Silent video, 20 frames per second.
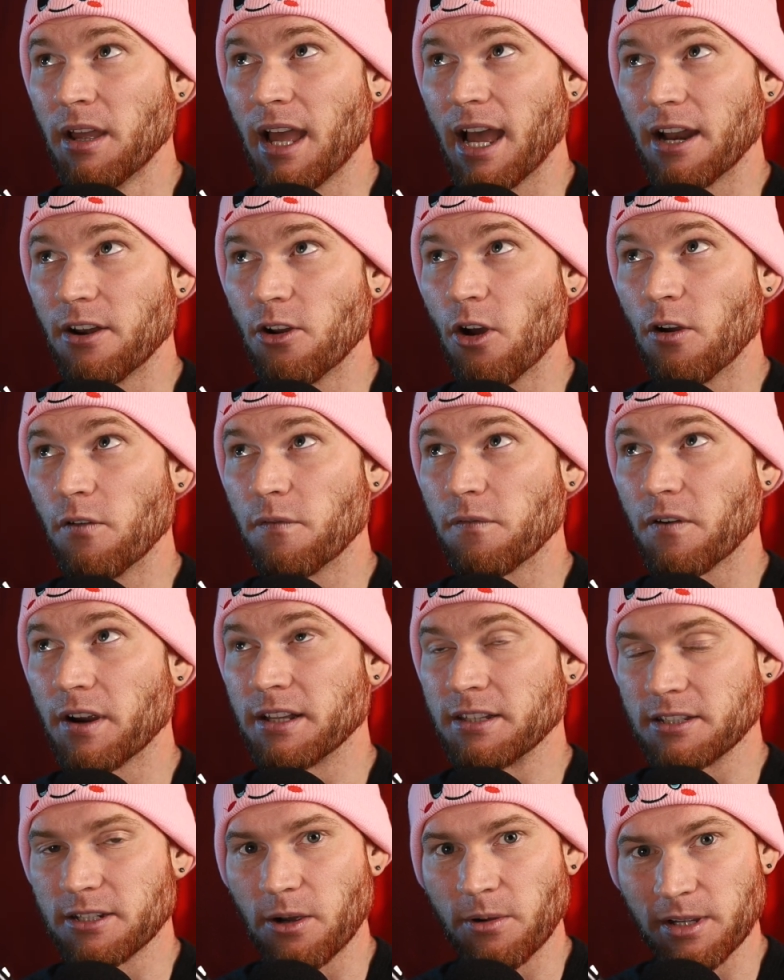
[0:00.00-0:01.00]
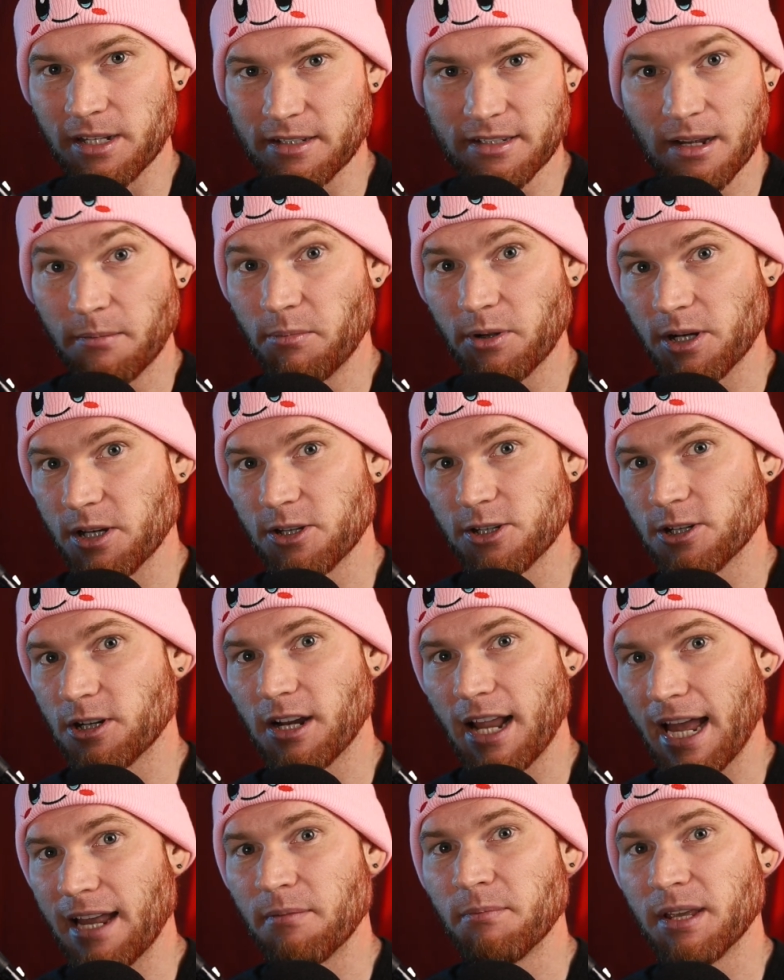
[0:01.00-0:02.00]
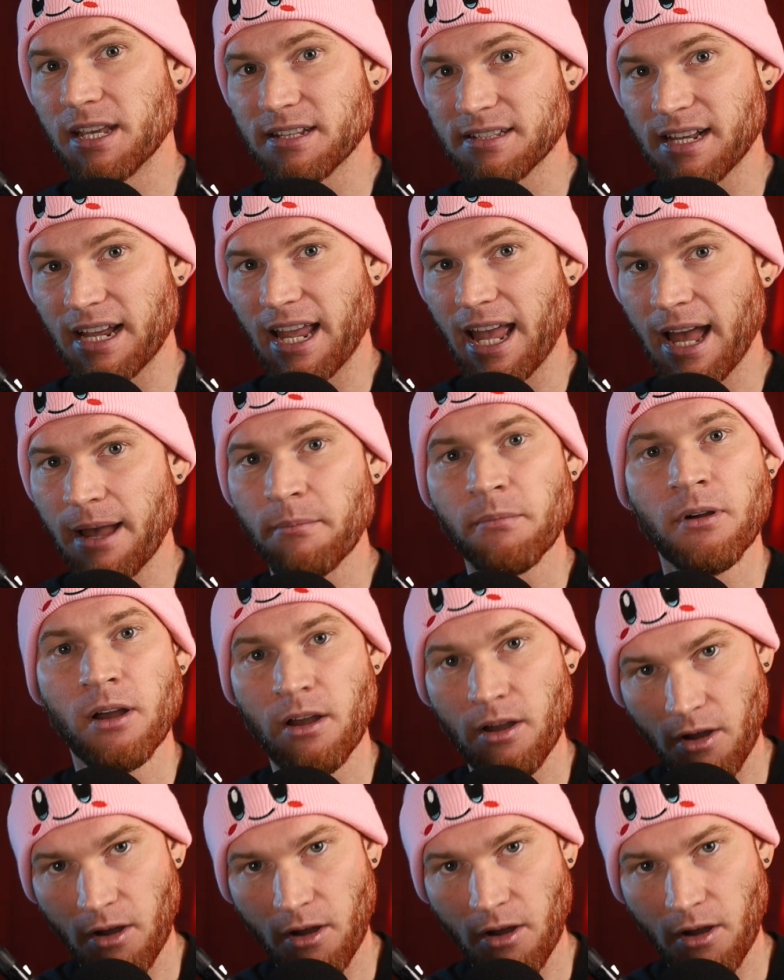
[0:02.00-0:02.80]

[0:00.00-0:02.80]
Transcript: and no friends going, somebody should like me as I am.